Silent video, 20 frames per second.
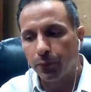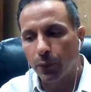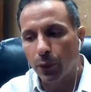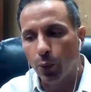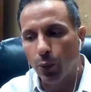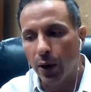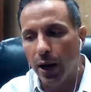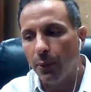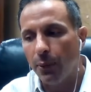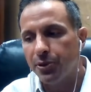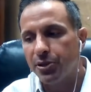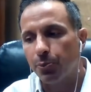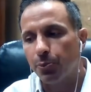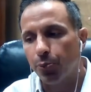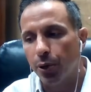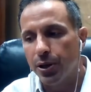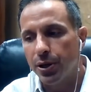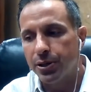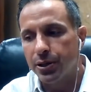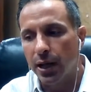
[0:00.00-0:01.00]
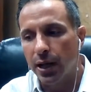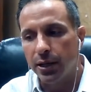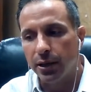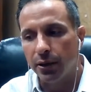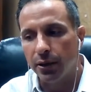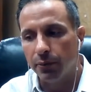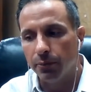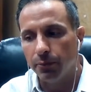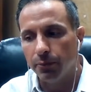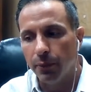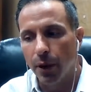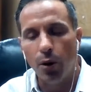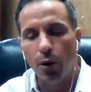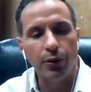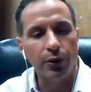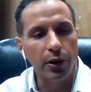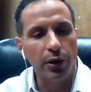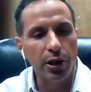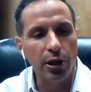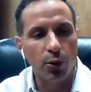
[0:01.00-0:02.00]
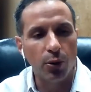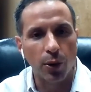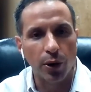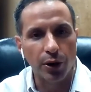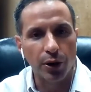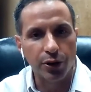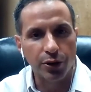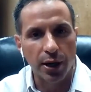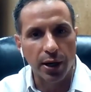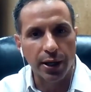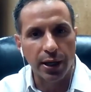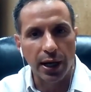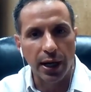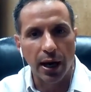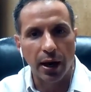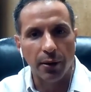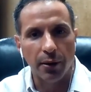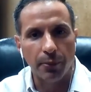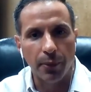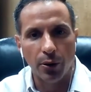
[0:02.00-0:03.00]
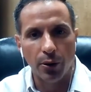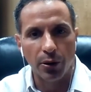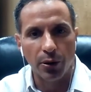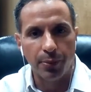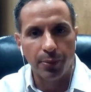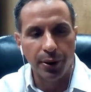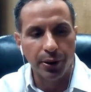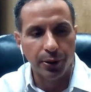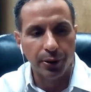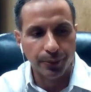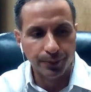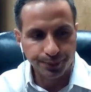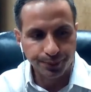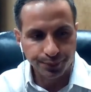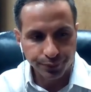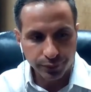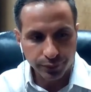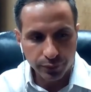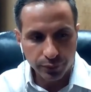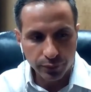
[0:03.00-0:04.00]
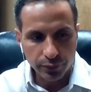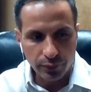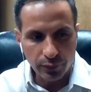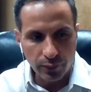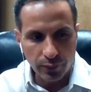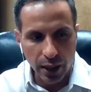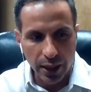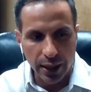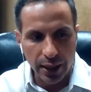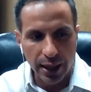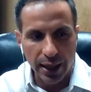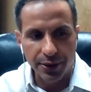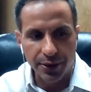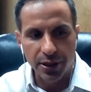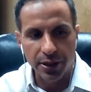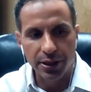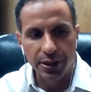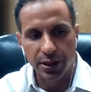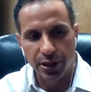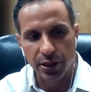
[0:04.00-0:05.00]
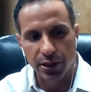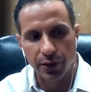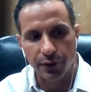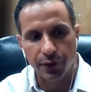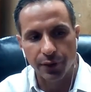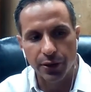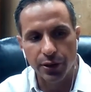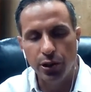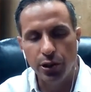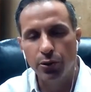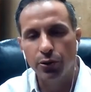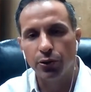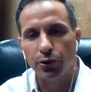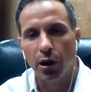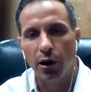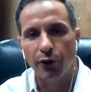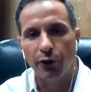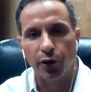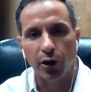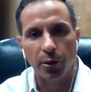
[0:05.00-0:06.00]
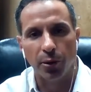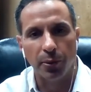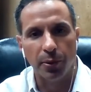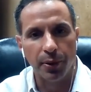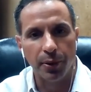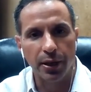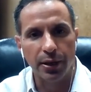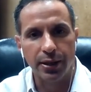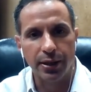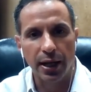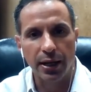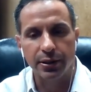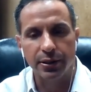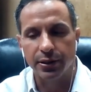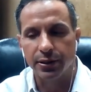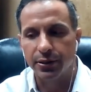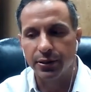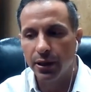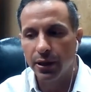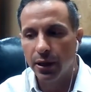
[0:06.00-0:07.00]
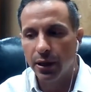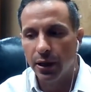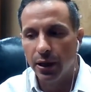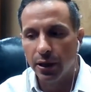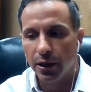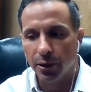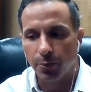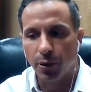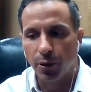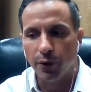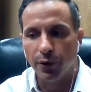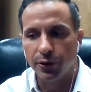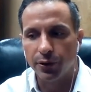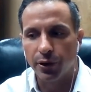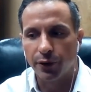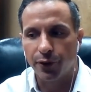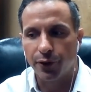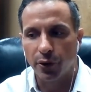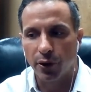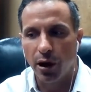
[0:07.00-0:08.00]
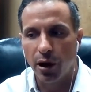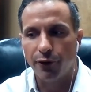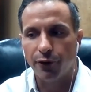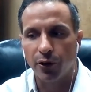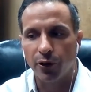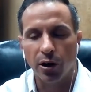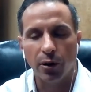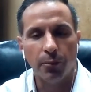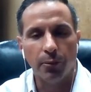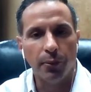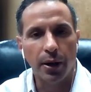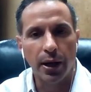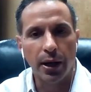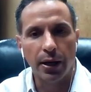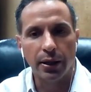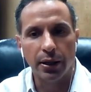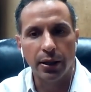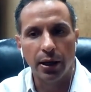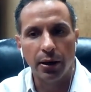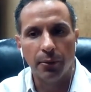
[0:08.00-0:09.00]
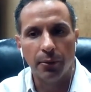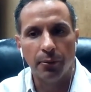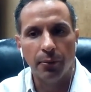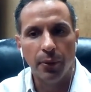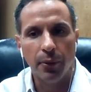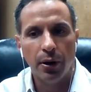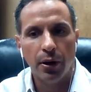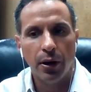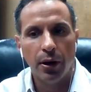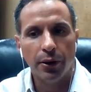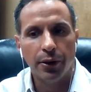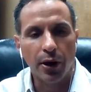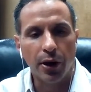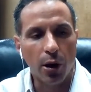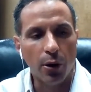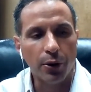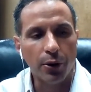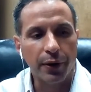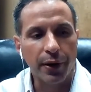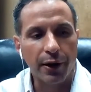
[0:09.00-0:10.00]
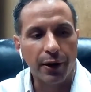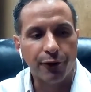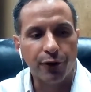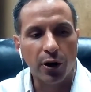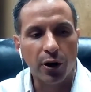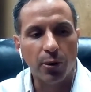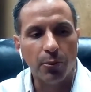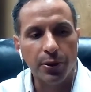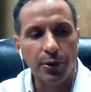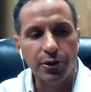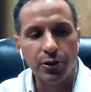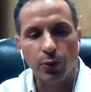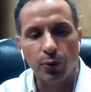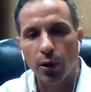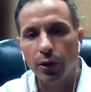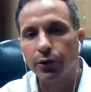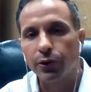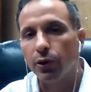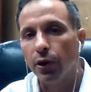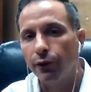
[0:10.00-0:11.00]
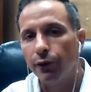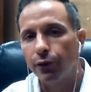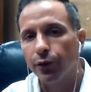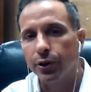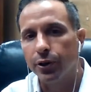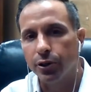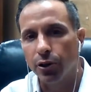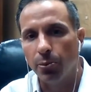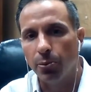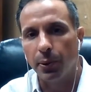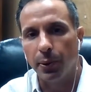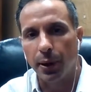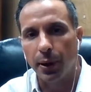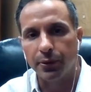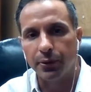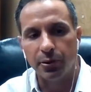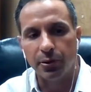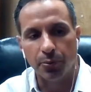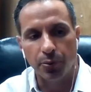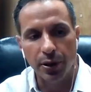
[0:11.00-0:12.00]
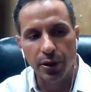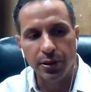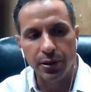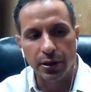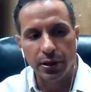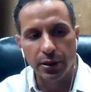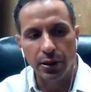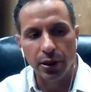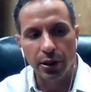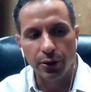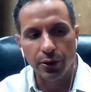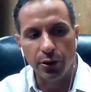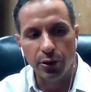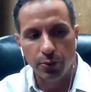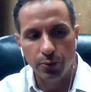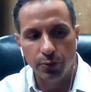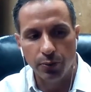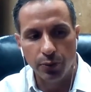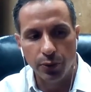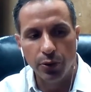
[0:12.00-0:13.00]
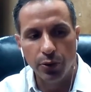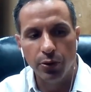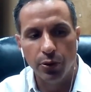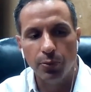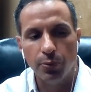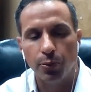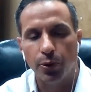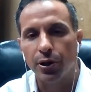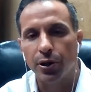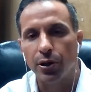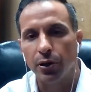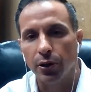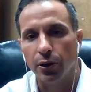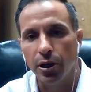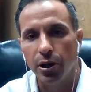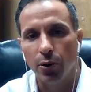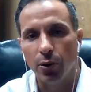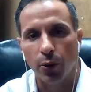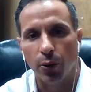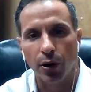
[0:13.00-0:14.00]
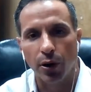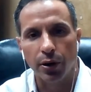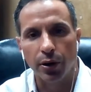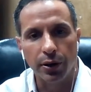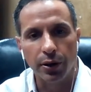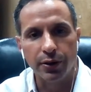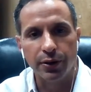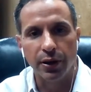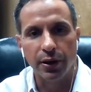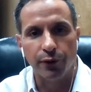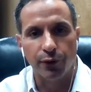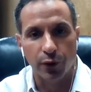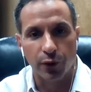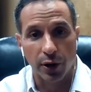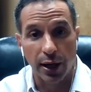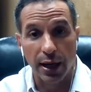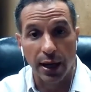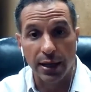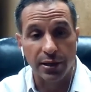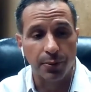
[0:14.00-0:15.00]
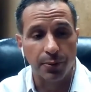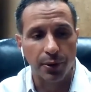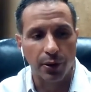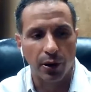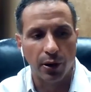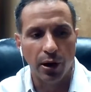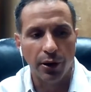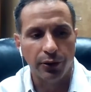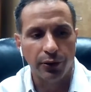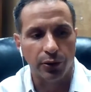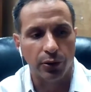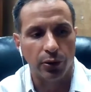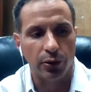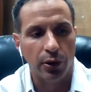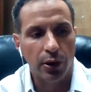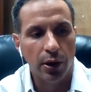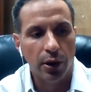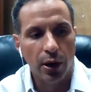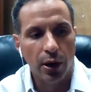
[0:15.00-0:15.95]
when I was in prison, I did my own legal work, trying to get out, my own appeal. And it got the attention of this huge law firm in Texas, the Provost Humphrey Law Firm. And the owner of that firm, Mr. Walter Humphrey, told me when I was in prison, you know, you do pretty good legal work. He said, for a guy that's never been to law school,